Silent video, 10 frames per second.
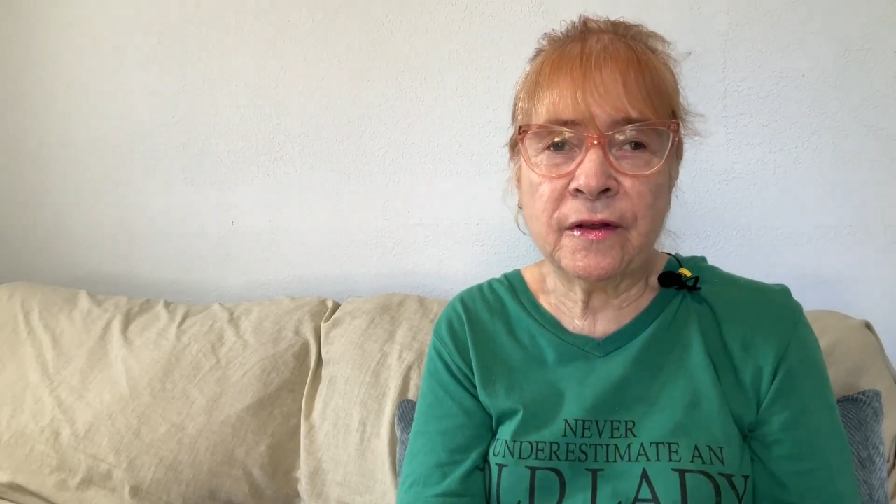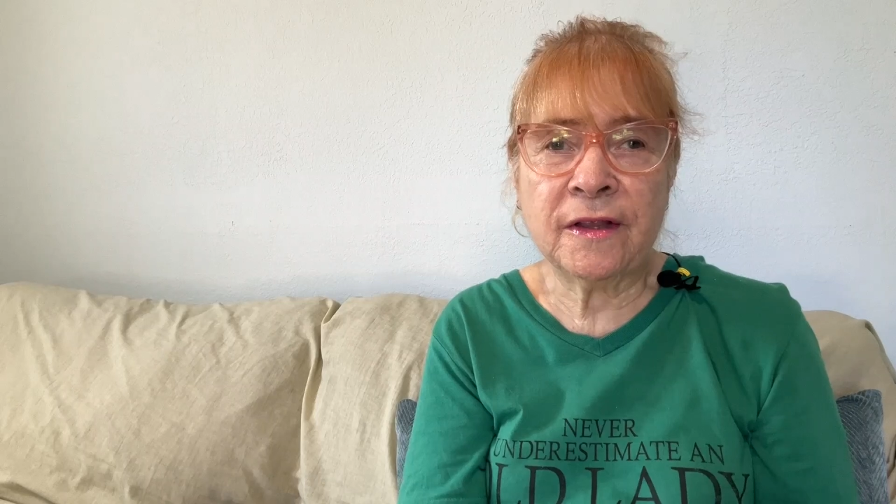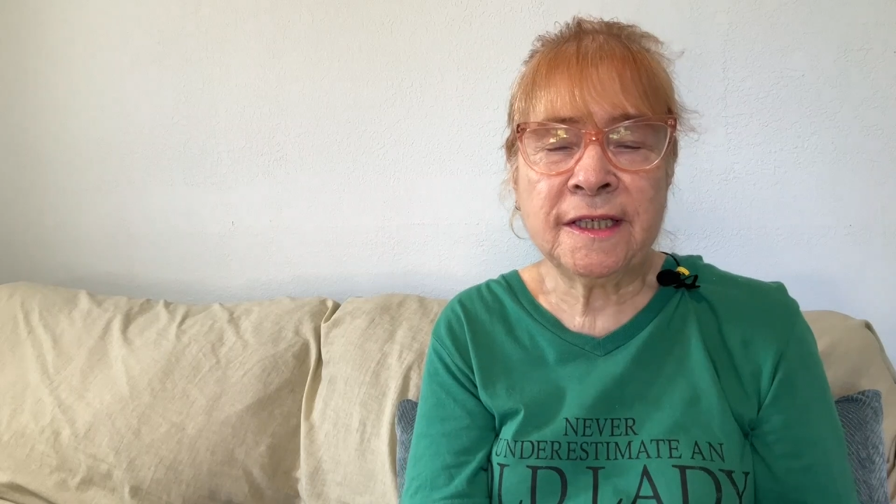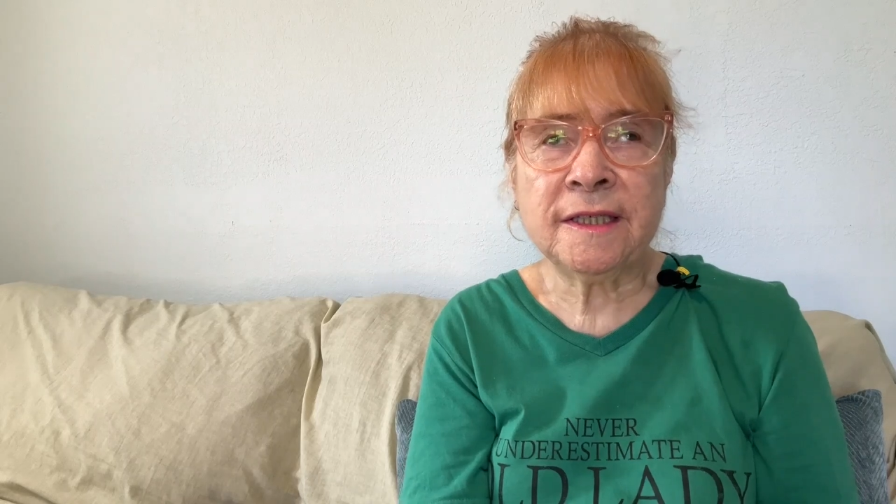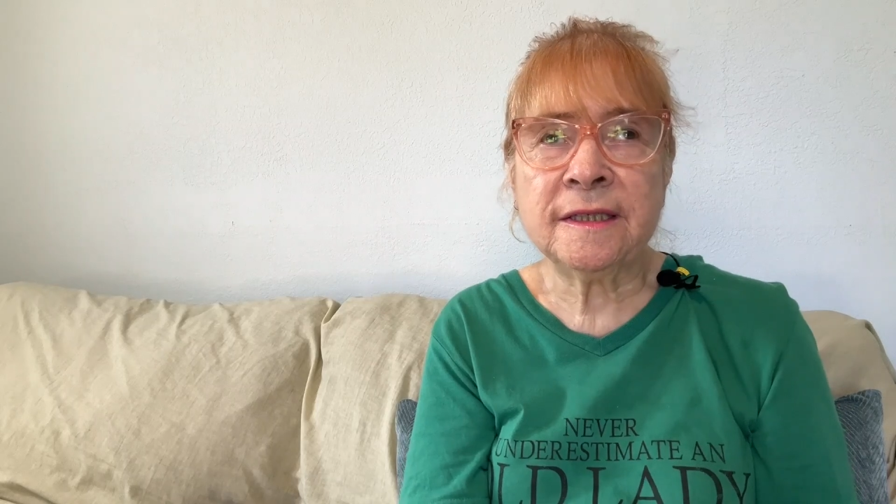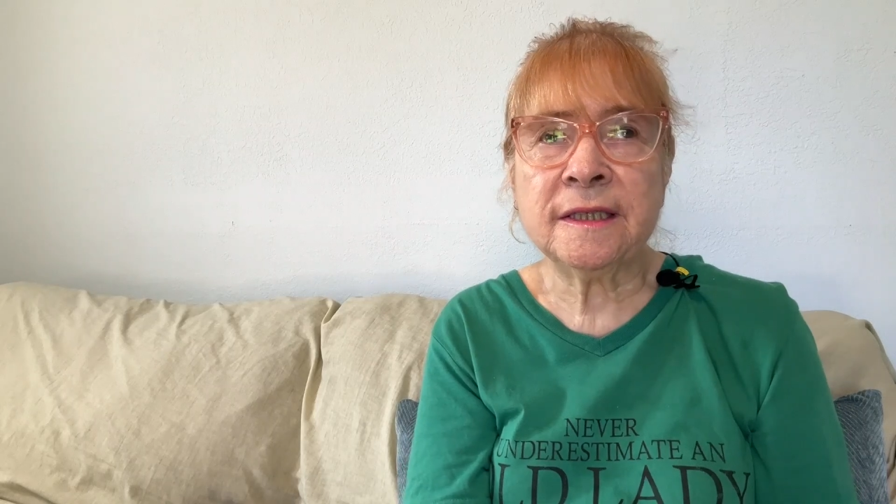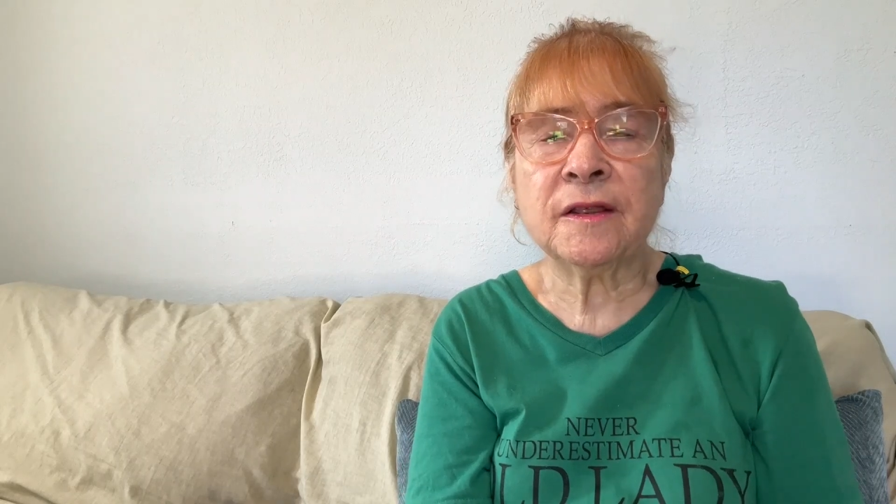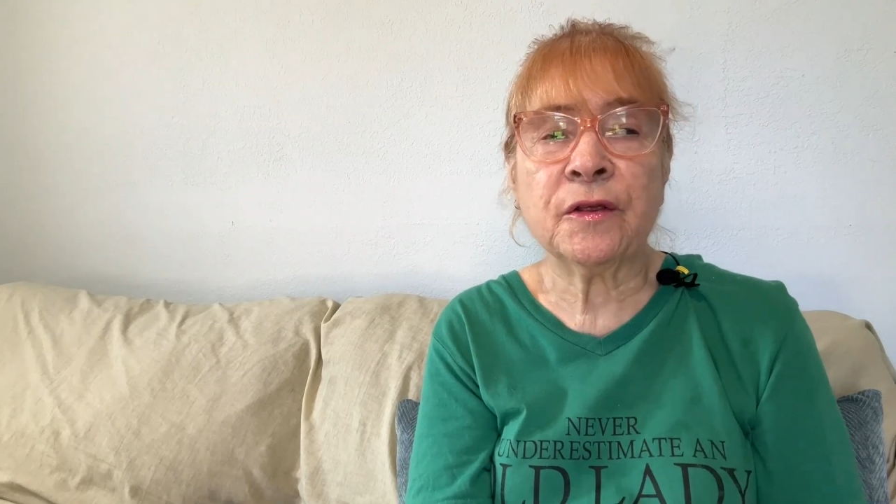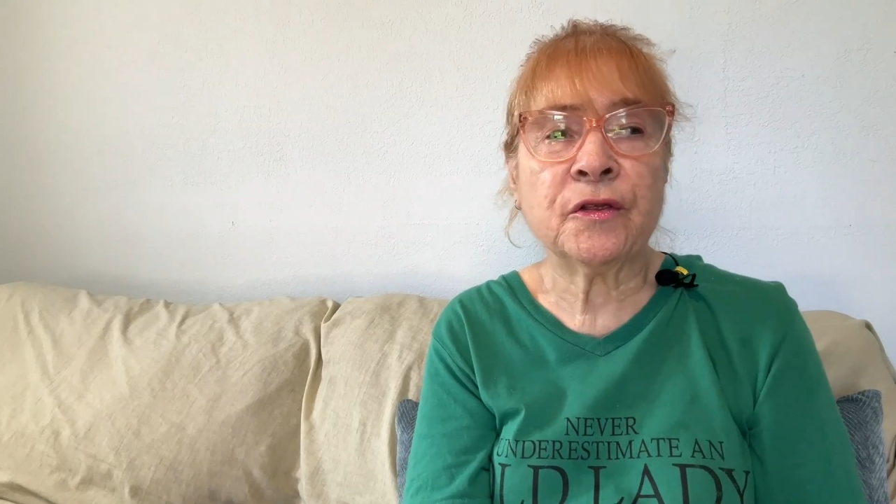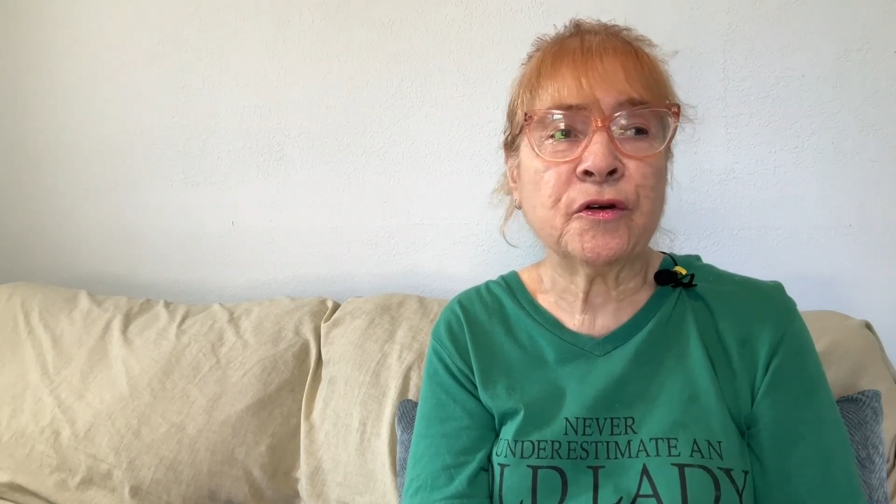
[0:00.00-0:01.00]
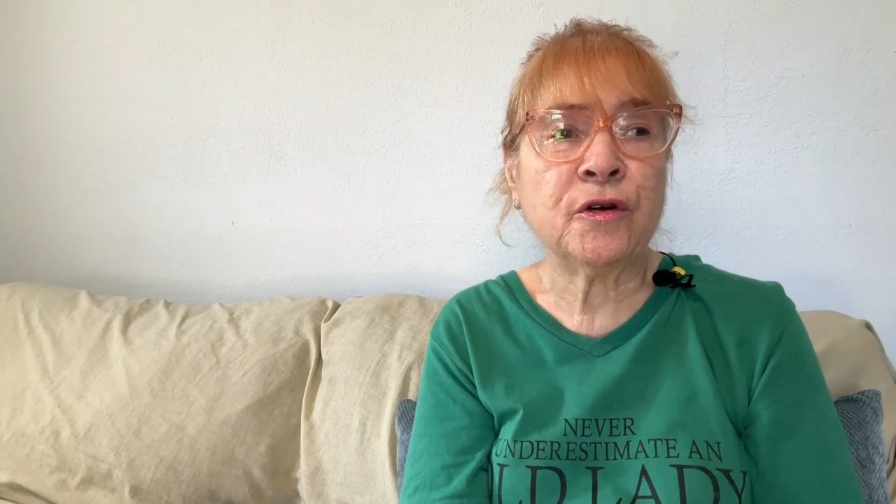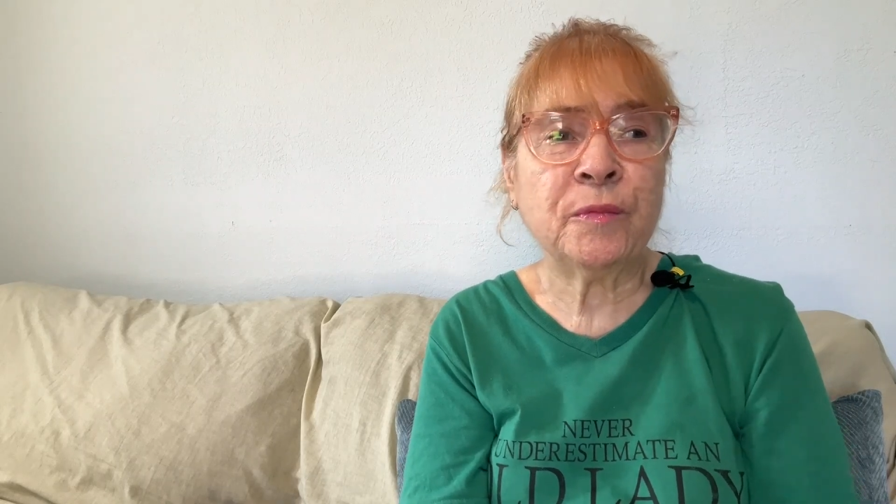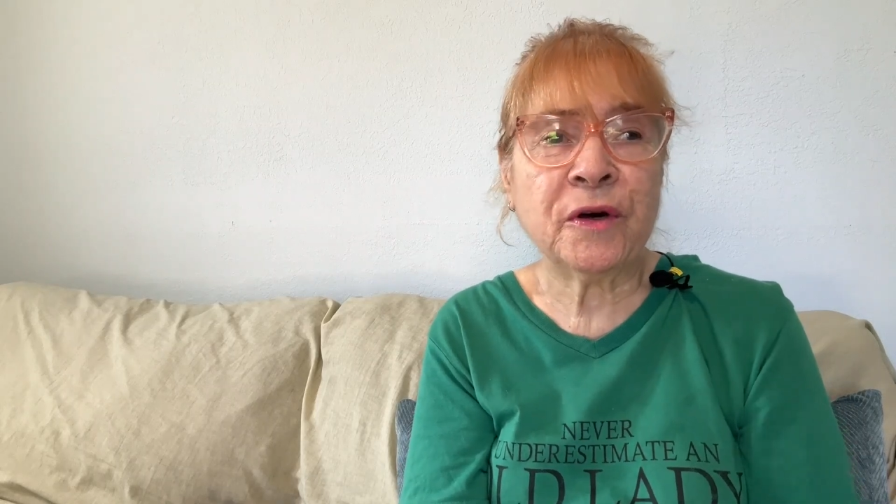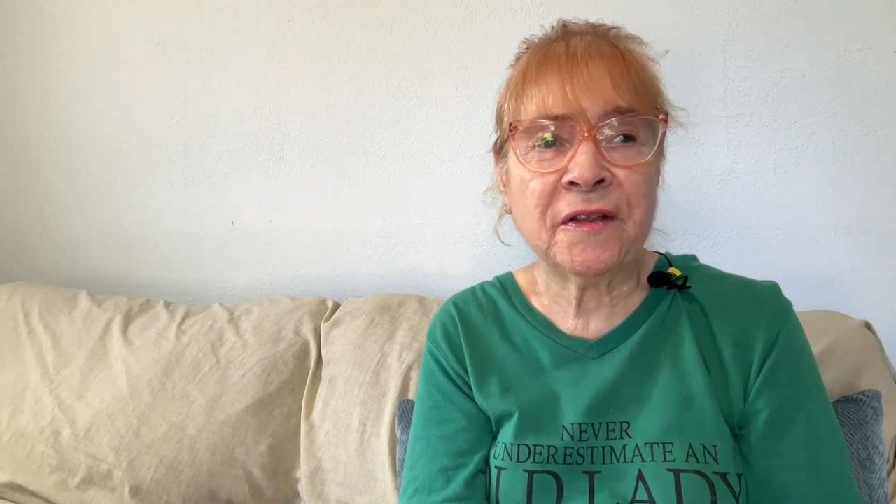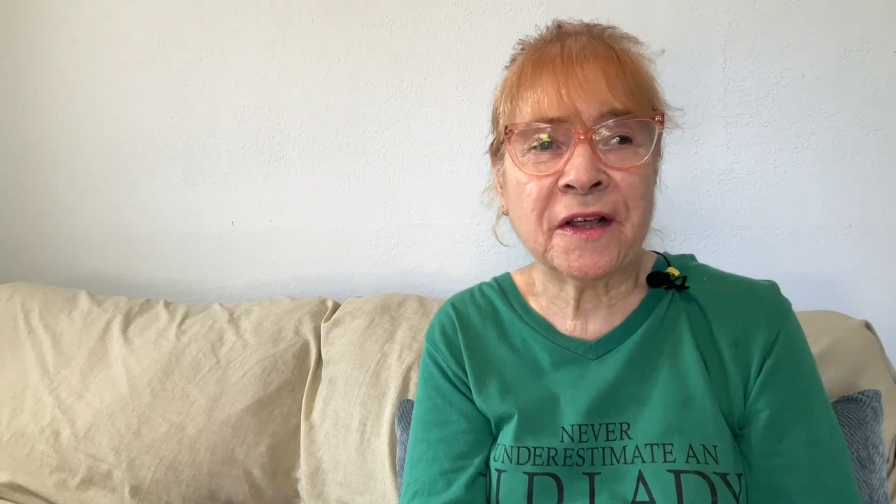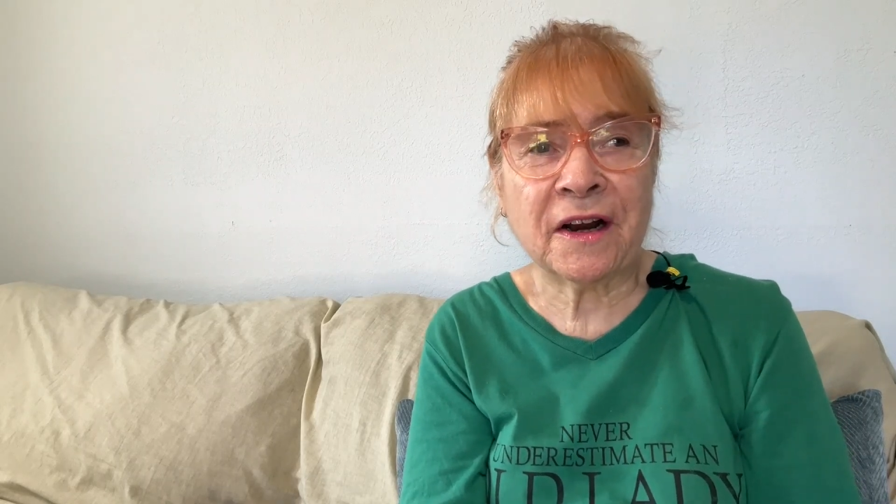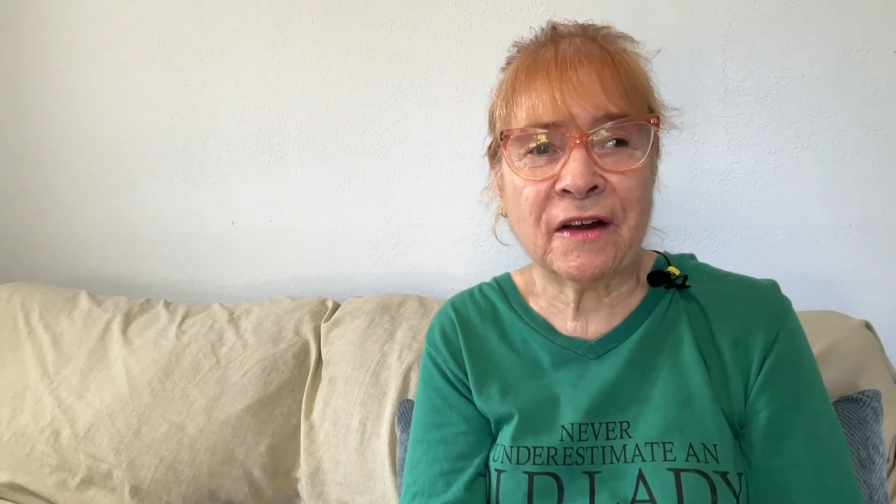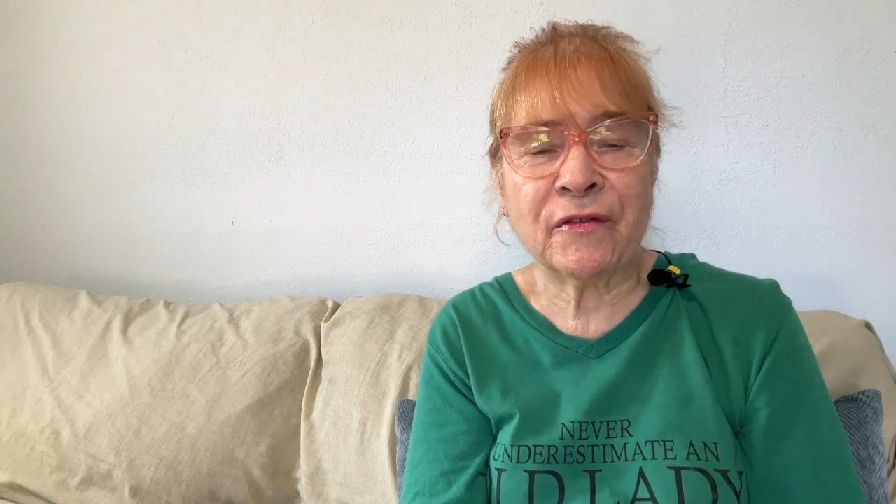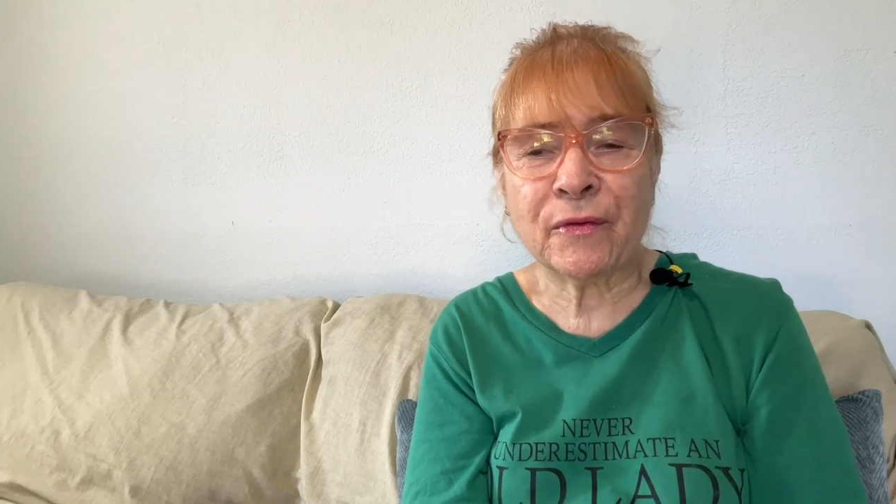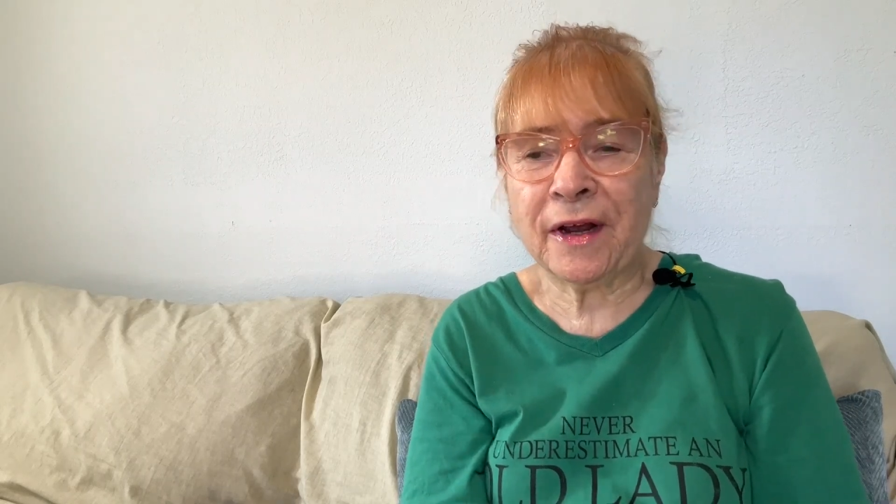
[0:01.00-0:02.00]
this is the 3rd book that
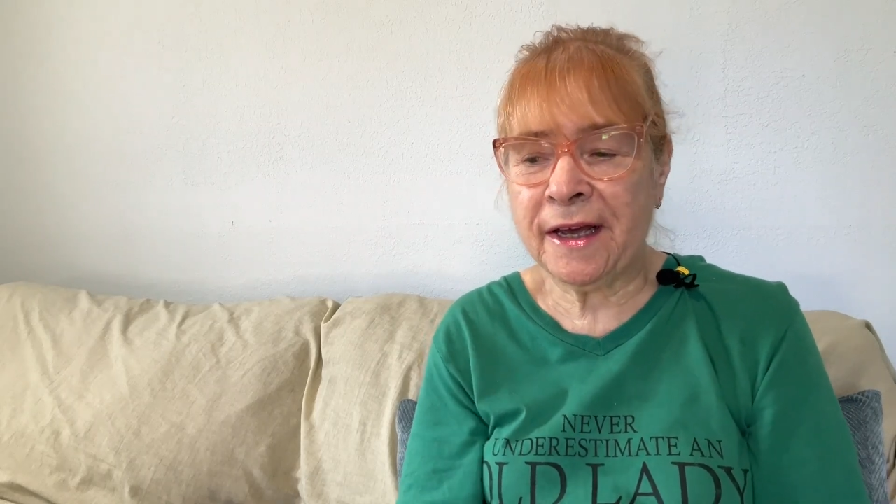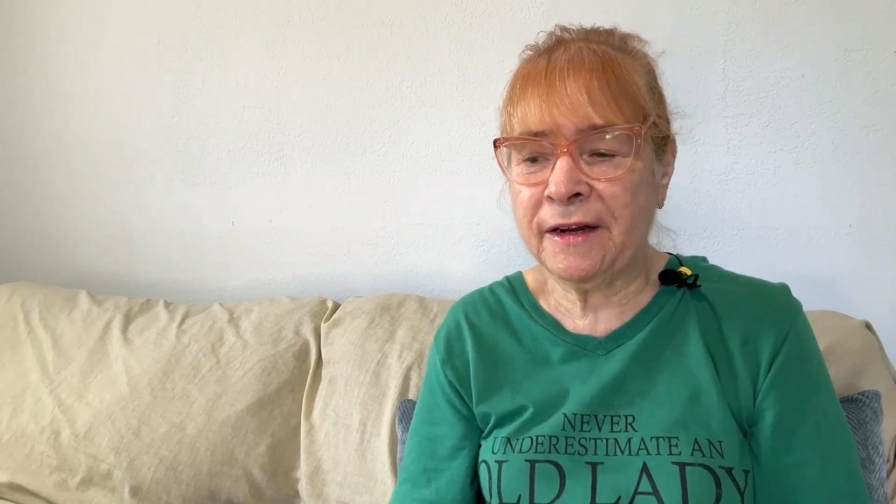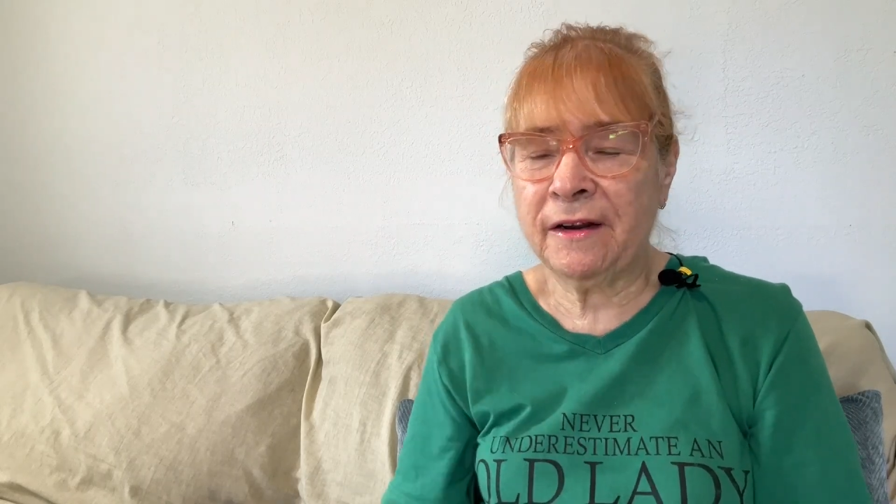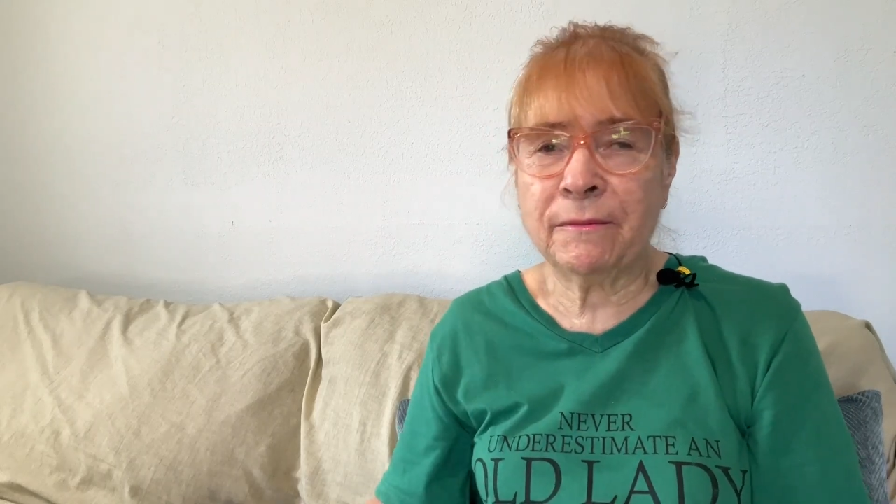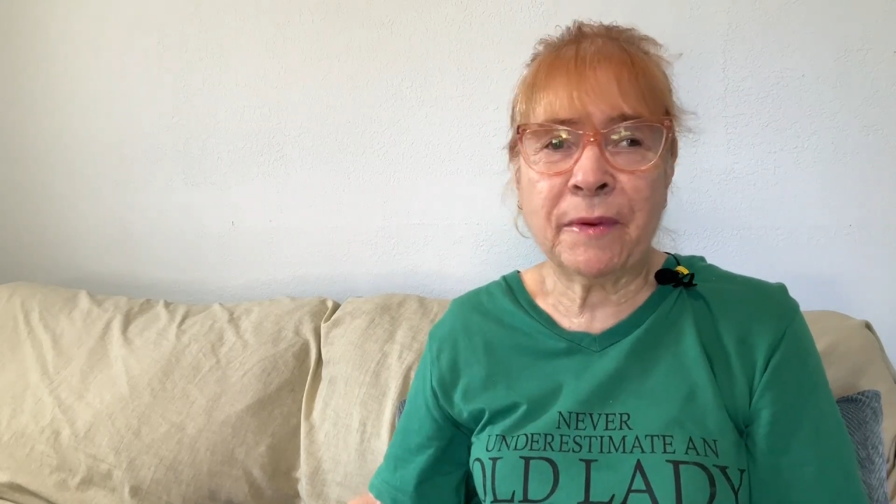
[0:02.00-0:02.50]
I've read